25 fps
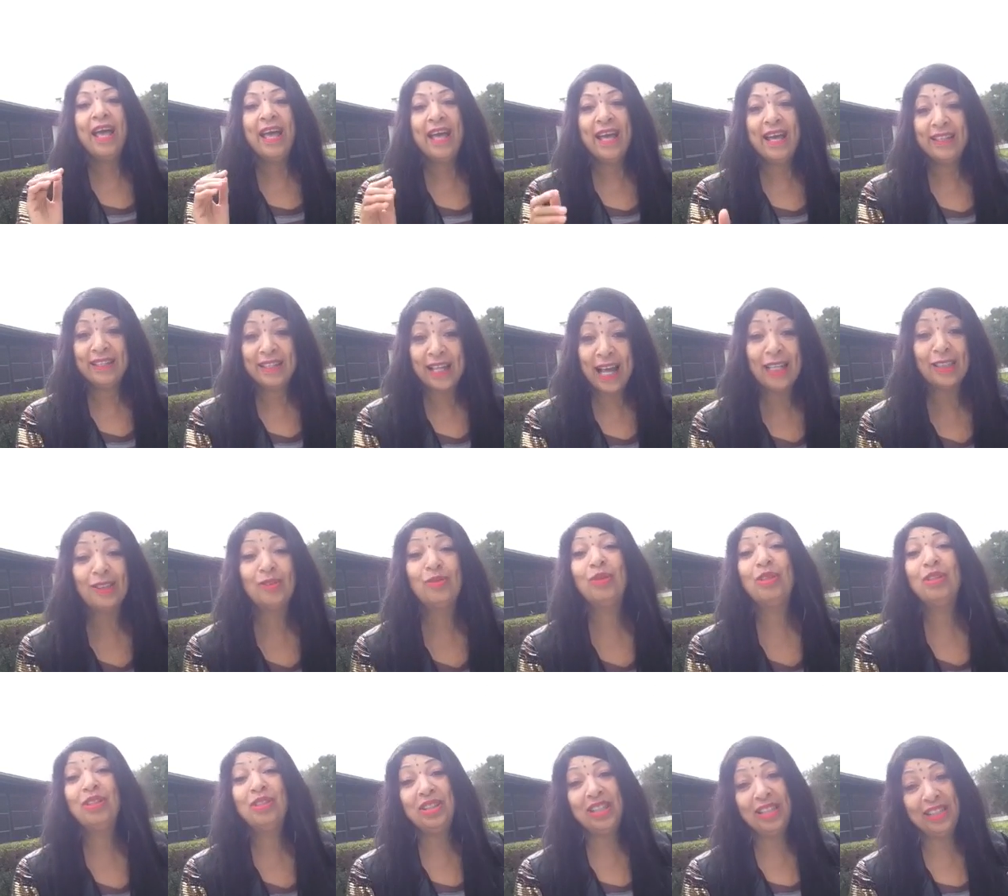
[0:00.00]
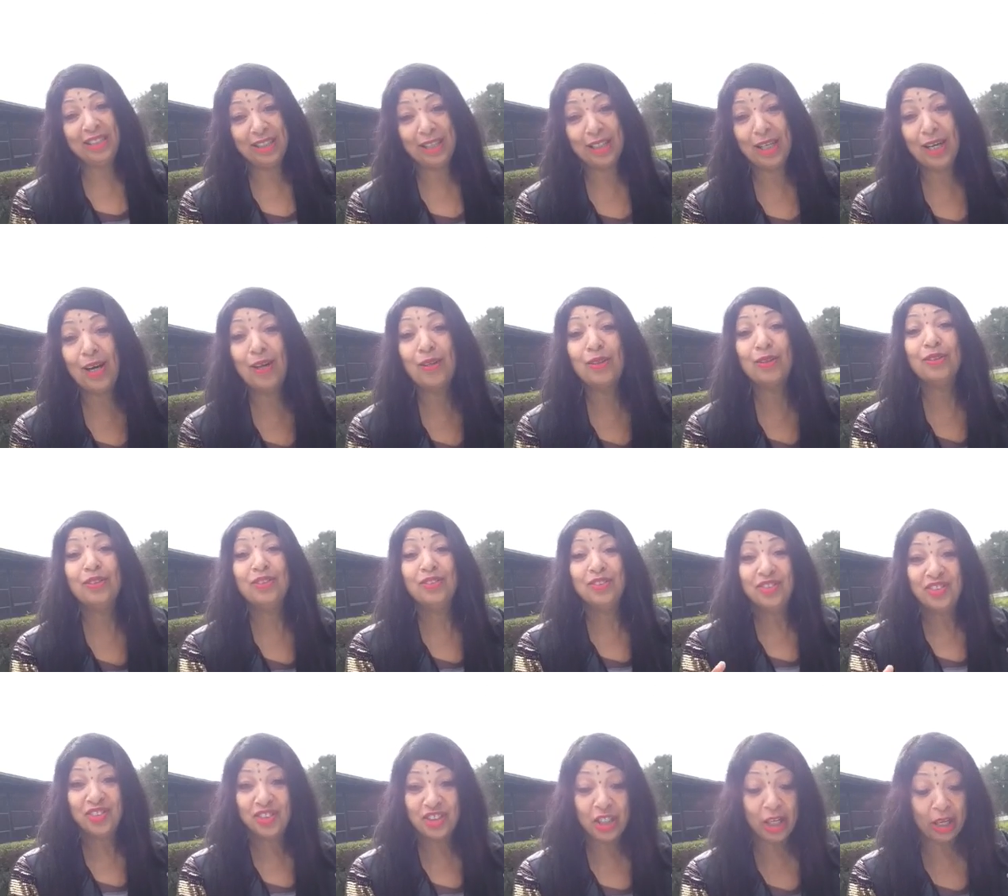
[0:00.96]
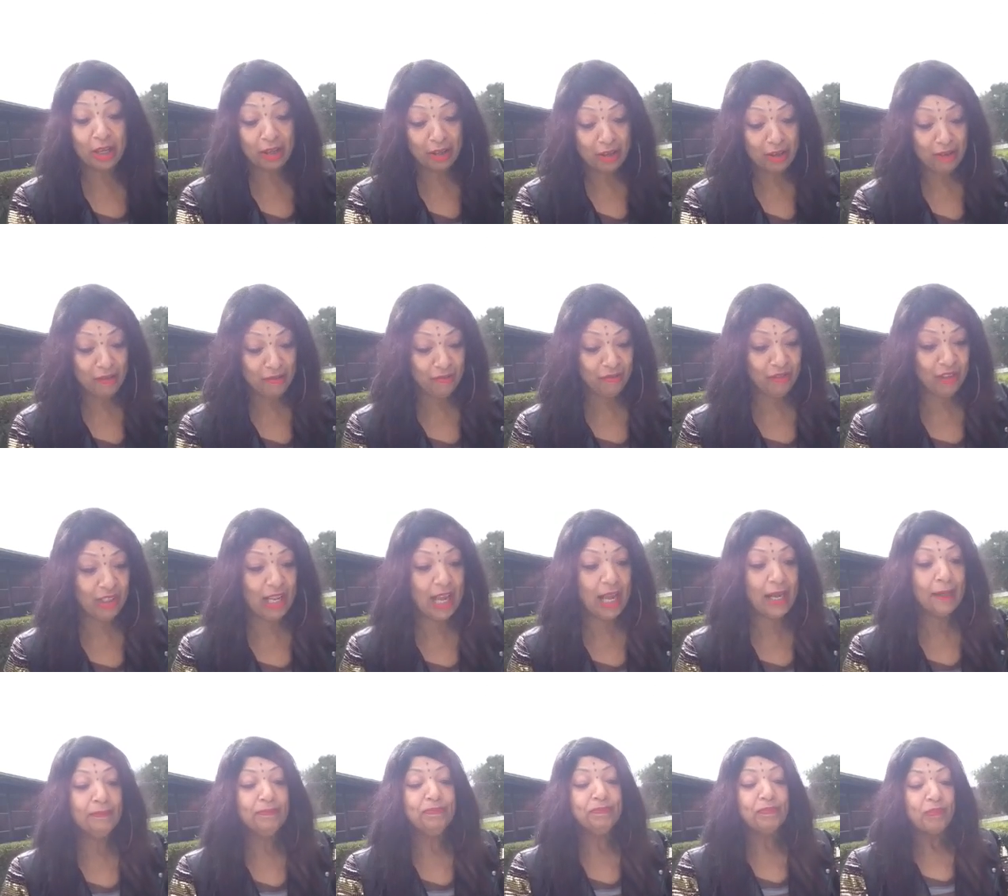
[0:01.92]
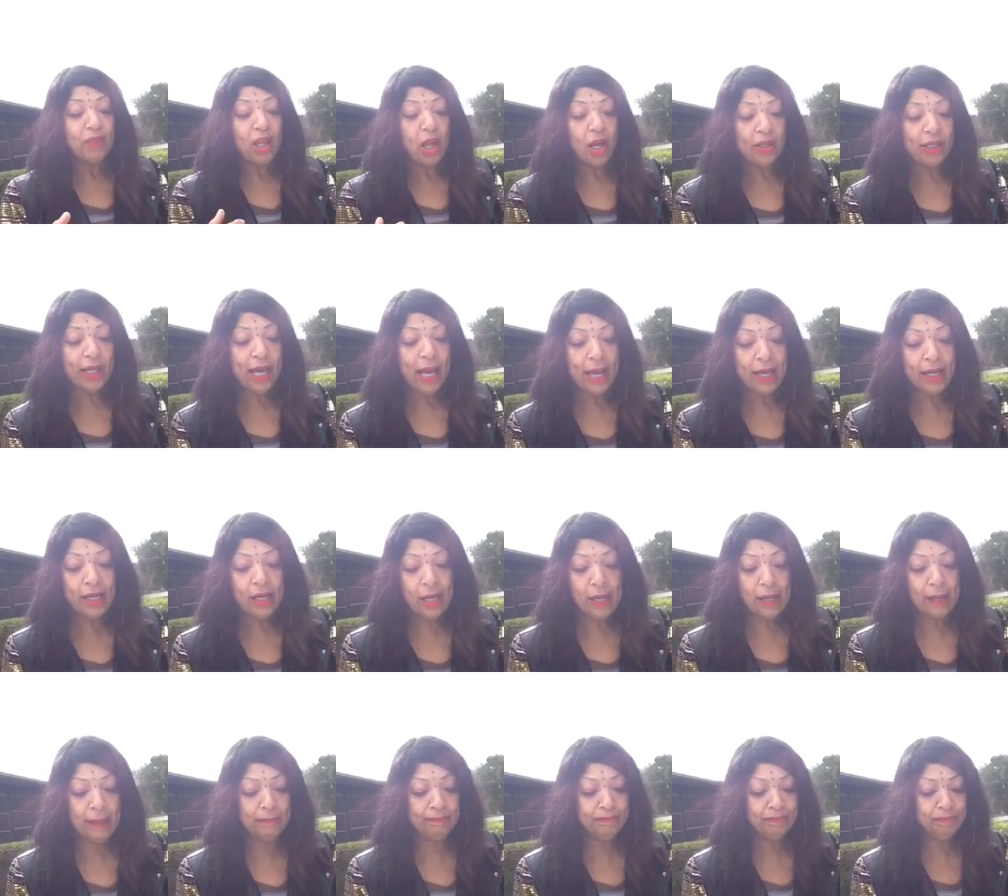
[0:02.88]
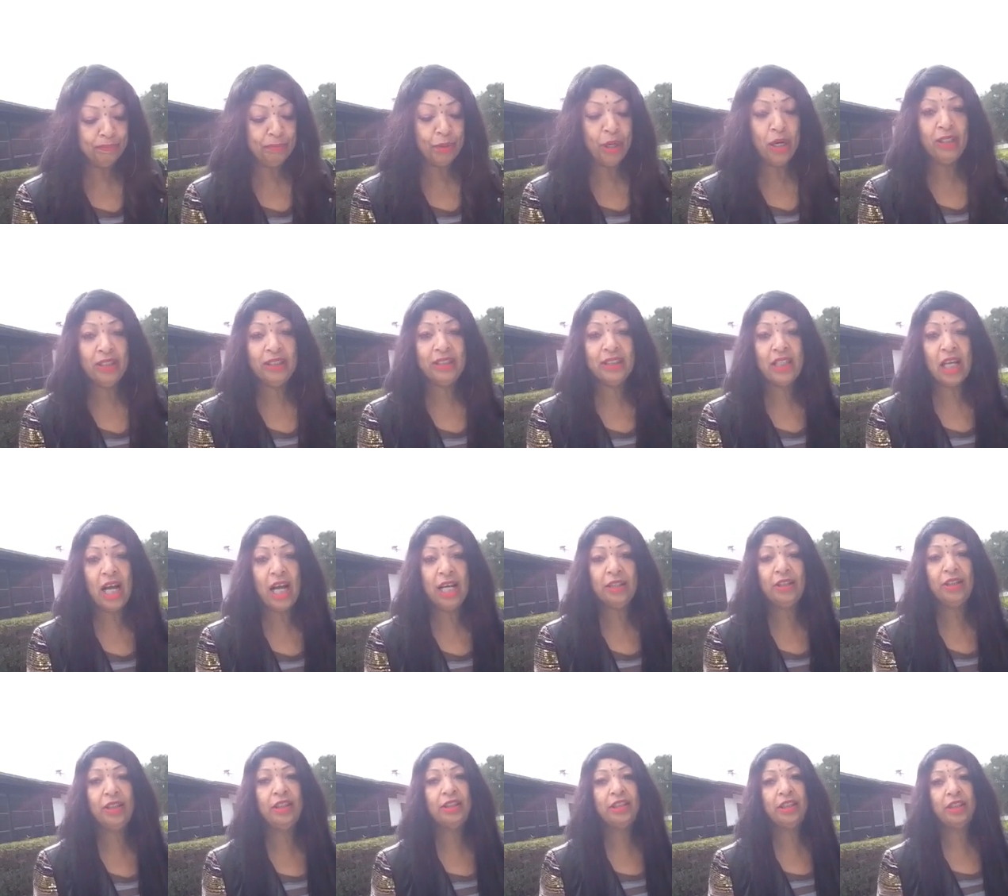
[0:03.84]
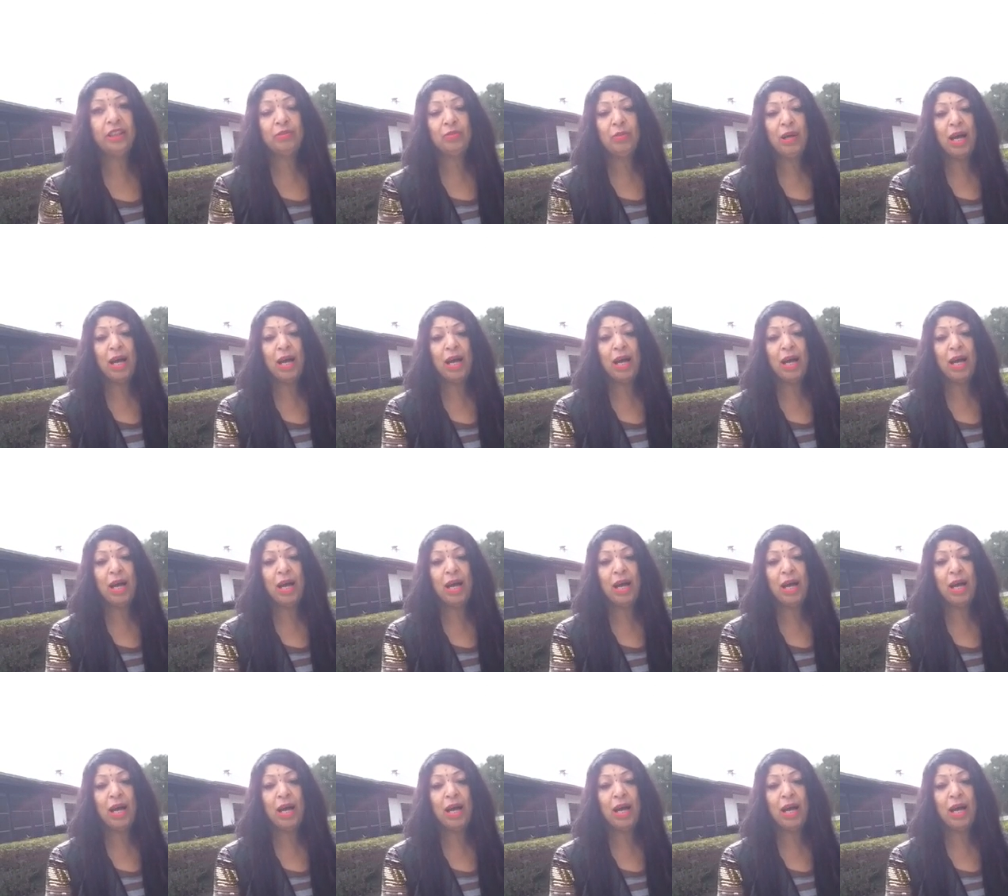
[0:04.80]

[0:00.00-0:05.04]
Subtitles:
and that's where you need to go, Chick-fil-A. Okay, Bernie Sanders is